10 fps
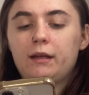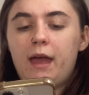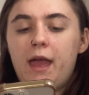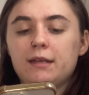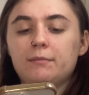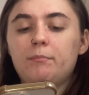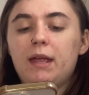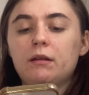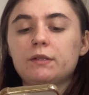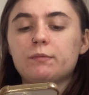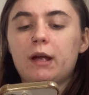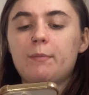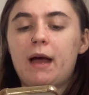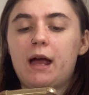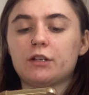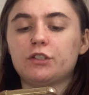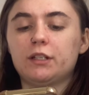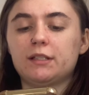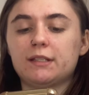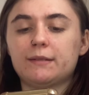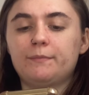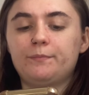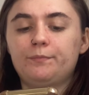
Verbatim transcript: and mail swipe actions.